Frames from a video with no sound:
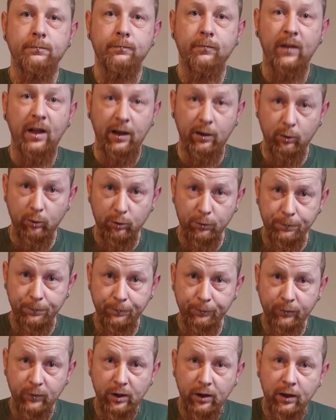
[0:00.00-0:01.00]
Hello
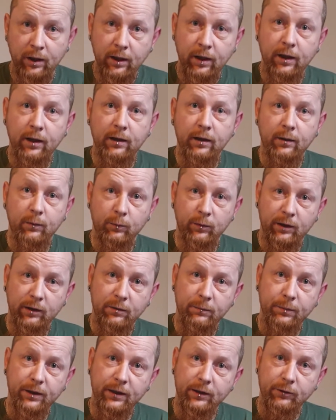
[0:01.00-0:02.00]
and welcome
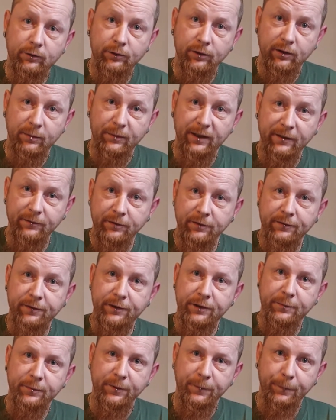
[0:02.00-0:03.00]
back to another Mindful
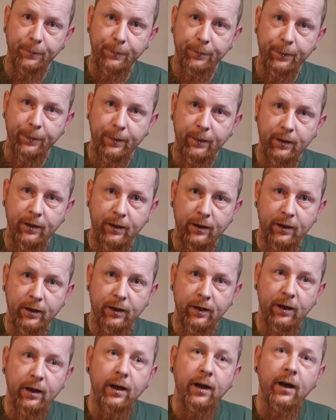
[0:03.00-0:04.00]
Fisherman.
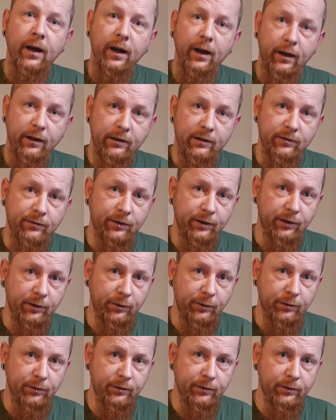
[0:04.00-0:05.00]
In this
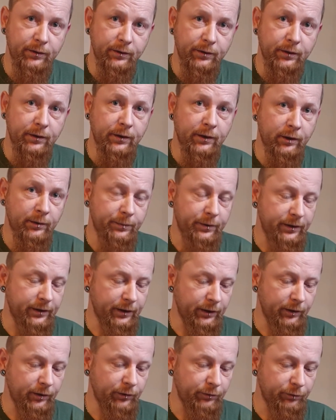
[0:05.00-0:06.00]
video I'll be
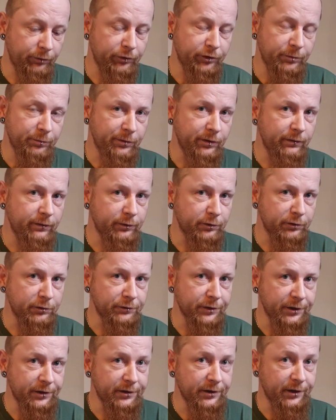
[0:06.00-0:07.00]
taking you through some of the float
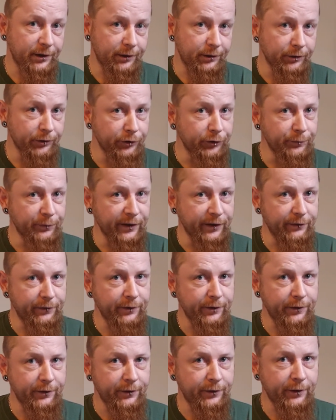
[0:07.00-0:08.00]
rigs that I use in my
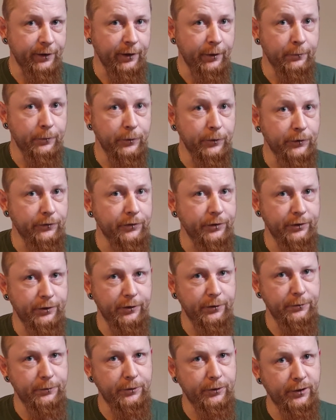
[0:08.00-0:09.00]
fishing, both for still
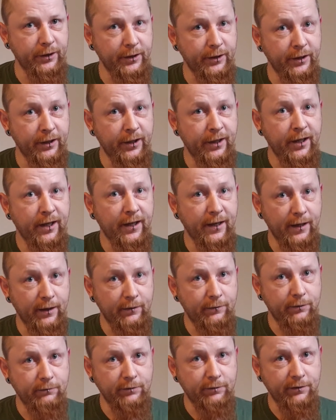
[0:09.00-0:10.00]
water and
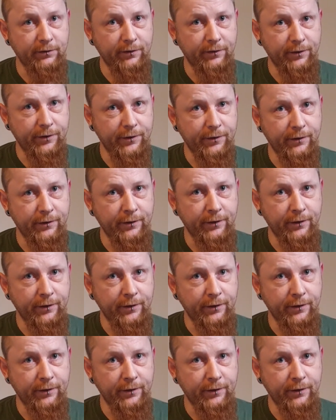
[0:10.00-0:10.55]
for river fishing.